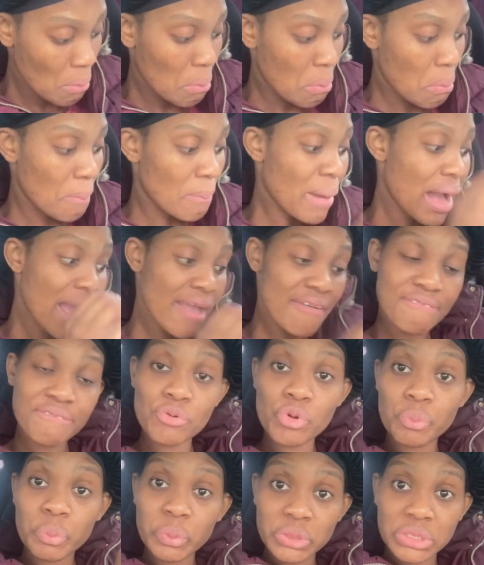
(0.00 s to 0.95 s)
Buy
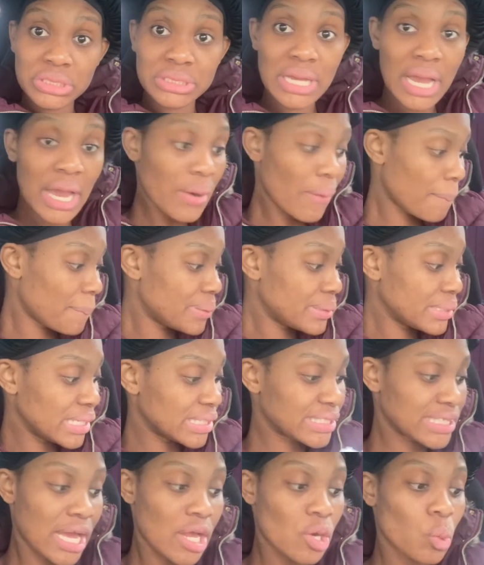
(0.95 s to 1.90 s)
food, put in another
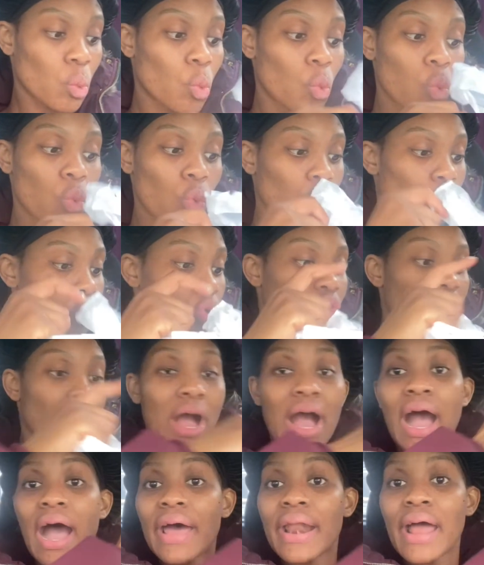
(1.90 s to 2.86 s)
place, and cook on other
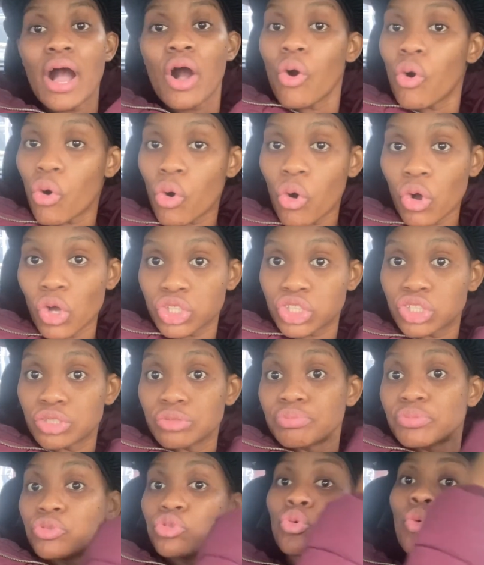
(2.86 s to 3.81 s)
house.
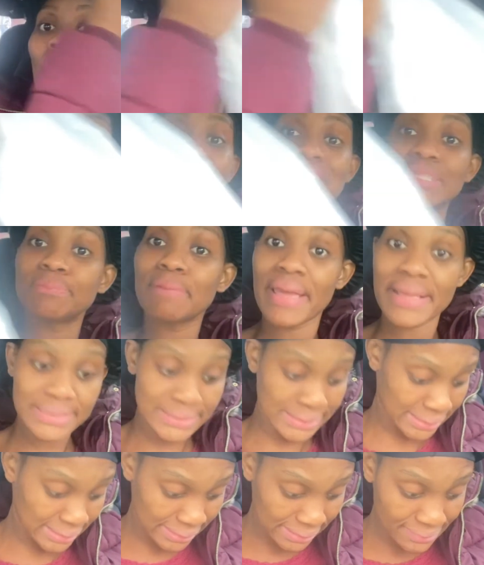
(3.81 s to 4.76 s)
It's too
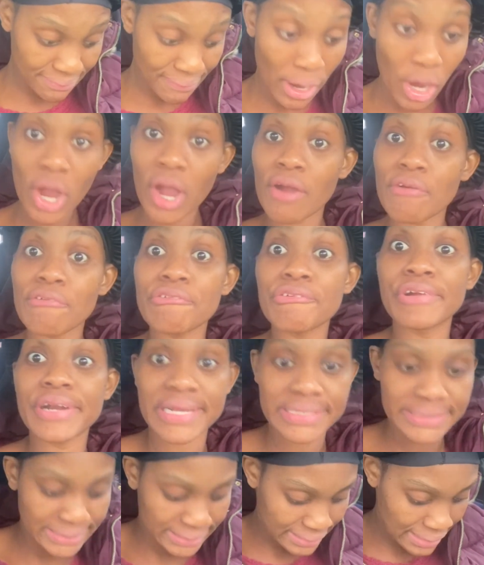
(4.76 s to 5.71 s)
expensive.
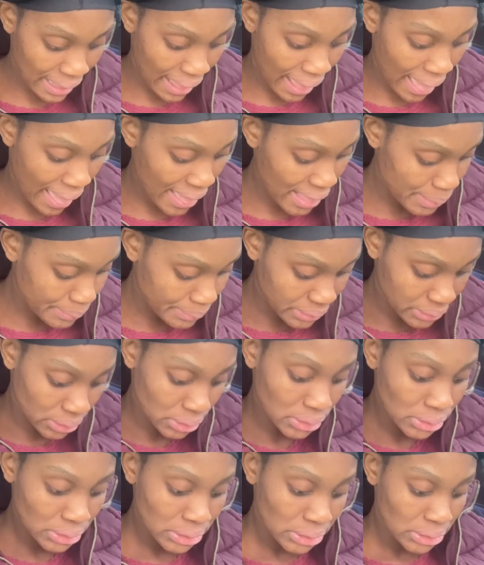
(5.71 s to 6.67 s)
Corona time,
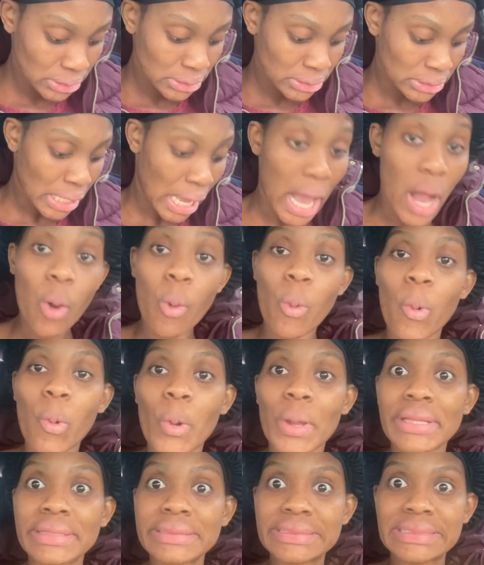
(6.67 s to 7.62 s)

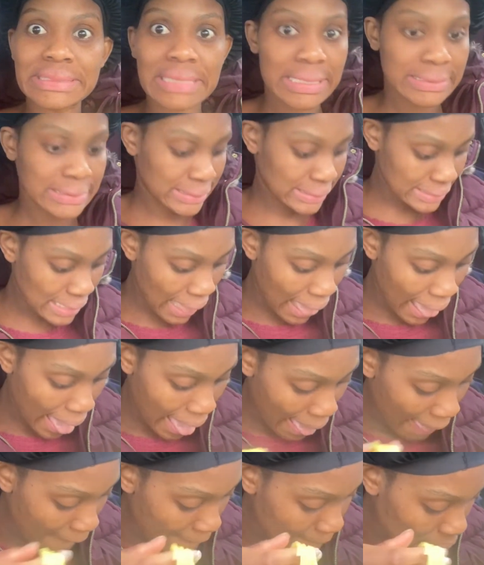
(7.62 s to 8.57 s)
winter
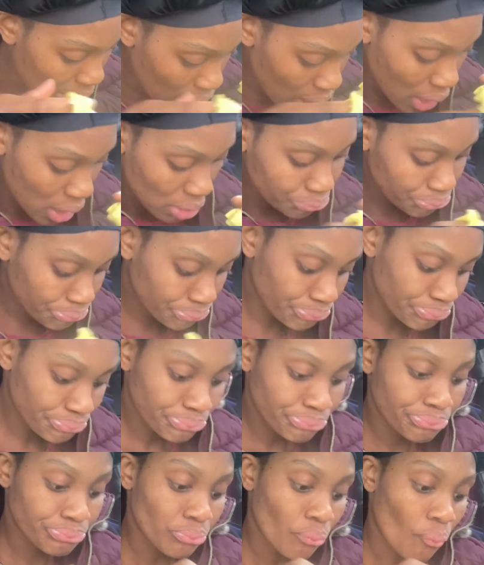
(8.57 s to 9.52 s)
time.
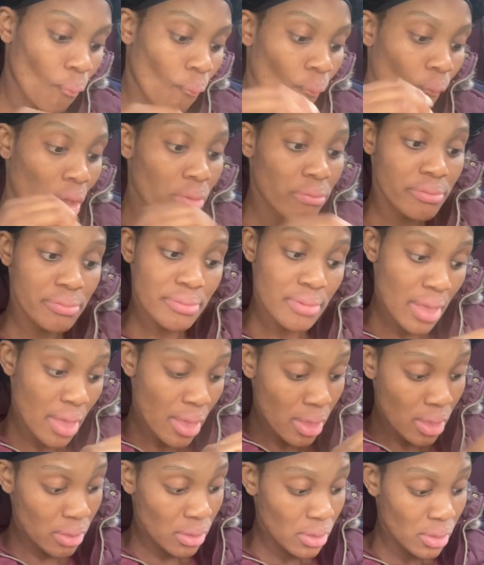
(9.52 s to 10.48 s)

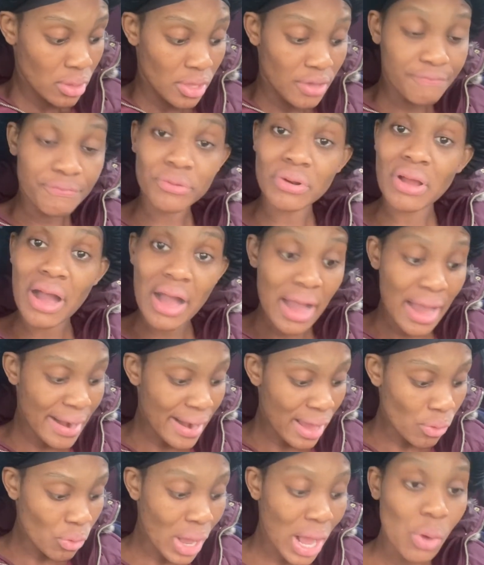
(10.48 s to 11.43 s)
Yeah, if on
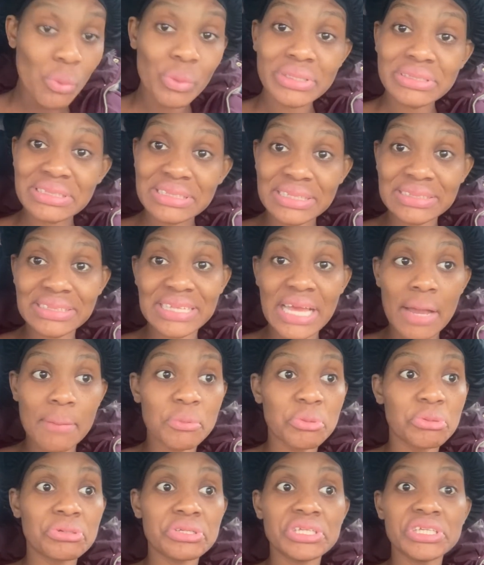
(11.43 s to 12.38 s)
other winter time, I'm
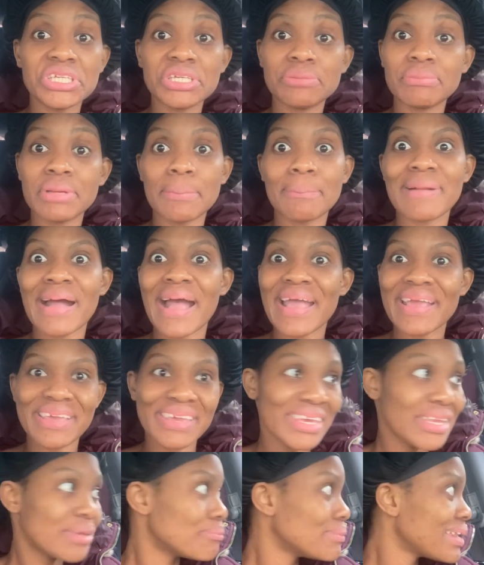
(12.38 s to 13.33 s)
gonna eat bill. My
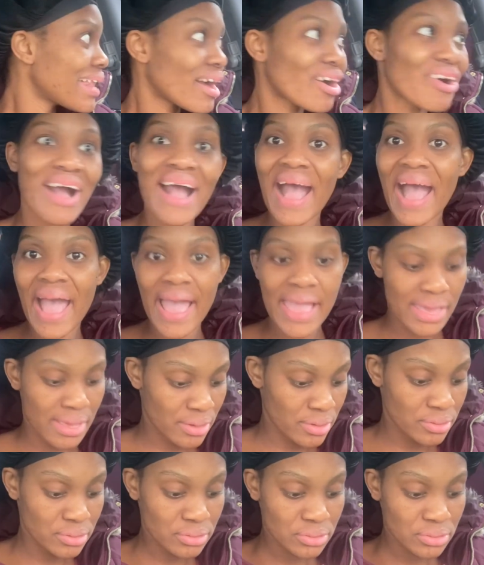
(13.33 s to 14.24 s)
eat bill, I got high.